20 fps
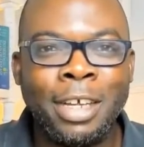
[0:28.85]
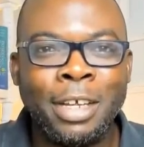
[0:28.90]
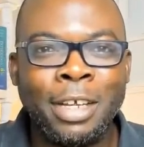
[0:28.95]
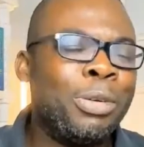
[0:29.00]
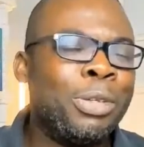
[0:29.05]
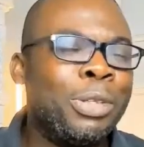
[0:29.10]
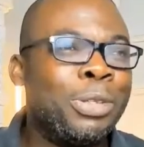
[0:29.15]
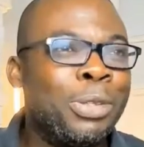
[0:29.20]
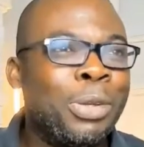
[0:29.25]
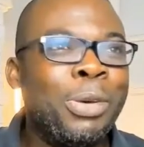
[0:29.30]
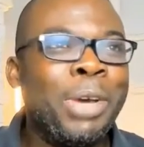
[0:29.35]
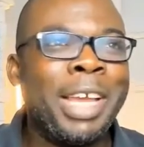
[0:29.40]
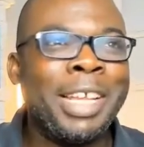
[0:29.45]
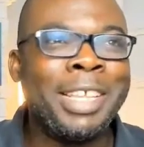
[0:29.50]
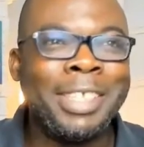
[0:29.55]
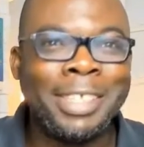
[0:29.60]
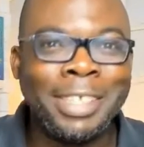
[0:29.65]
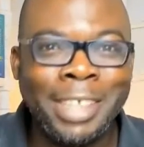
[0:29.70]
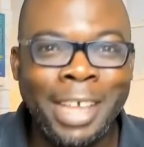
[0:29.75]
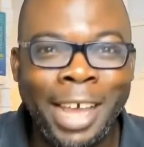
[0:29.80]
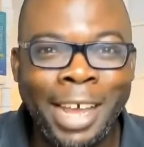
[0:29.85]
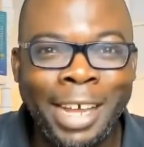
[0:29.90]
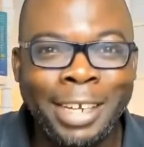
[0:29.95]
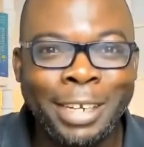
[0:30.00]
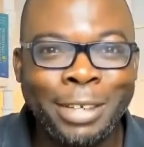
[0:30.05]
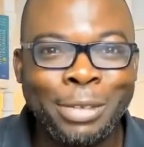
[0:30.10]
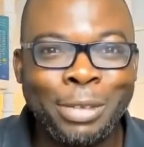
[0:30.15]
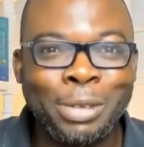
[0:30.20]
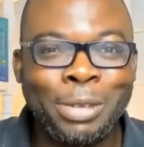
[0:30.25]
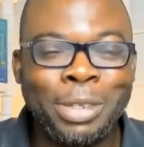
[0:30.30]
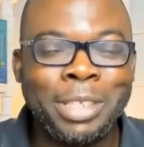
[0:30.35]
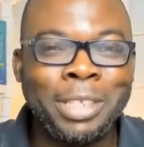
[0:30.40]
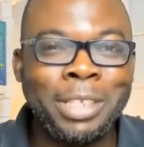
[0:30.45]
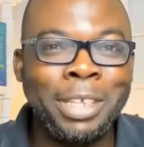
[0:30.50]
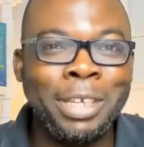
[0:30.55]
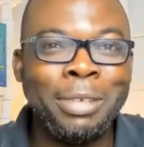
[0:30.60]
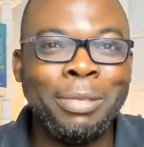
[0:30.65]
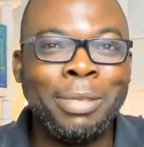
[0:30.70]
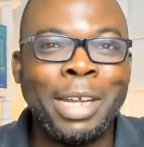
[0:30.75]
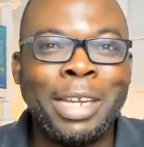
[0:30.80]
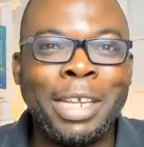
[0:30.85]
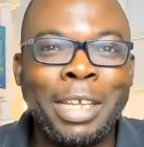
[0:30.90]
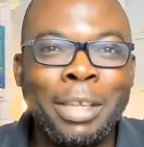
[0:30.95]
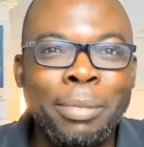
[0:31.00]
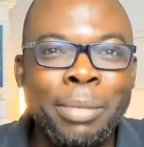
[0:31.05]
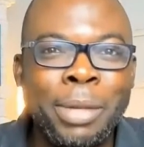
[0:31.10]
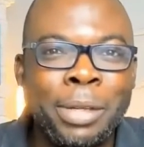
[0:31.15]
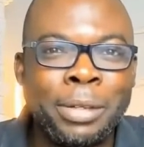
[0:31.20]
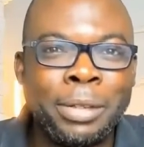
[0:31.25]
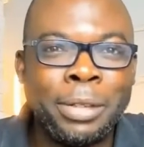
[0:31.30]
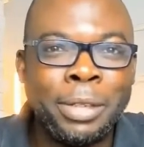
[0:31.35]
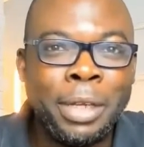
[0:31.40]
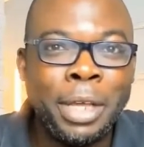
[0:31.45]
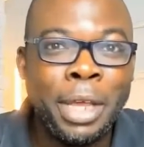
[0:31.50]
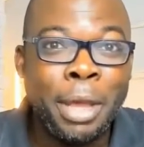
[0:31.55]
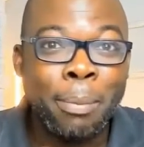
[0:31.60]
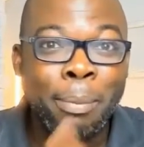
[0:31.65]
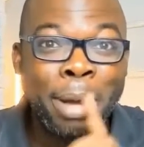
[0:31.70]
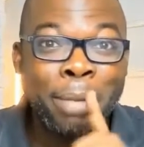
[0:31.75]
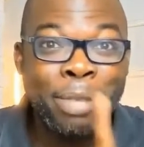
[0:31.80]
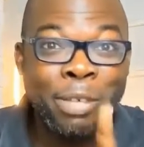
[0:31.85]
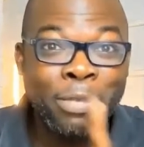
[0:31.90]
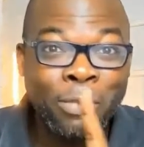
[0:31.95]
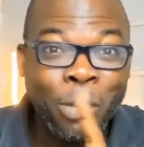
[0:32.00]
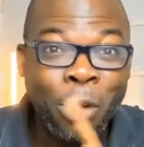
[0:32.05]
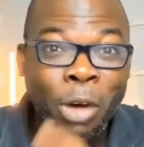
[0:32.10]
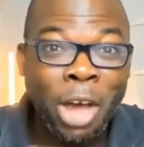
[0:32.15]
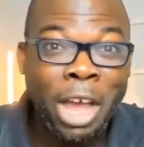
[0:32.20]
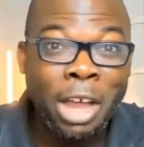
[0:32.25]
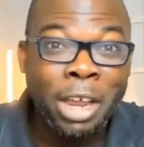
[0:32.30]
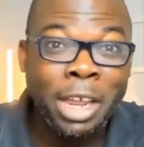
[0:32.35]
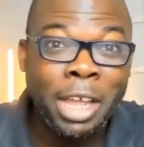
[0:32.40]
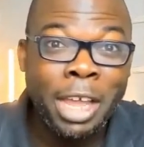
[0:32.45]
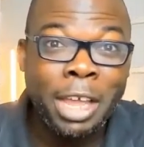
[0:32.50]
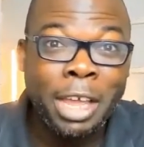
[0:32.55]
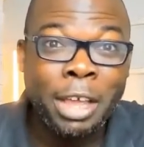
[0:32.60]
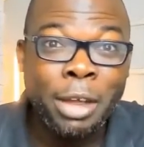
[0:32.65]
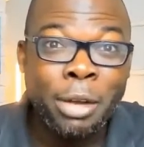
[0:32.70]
I was so excited to receive that email. But before I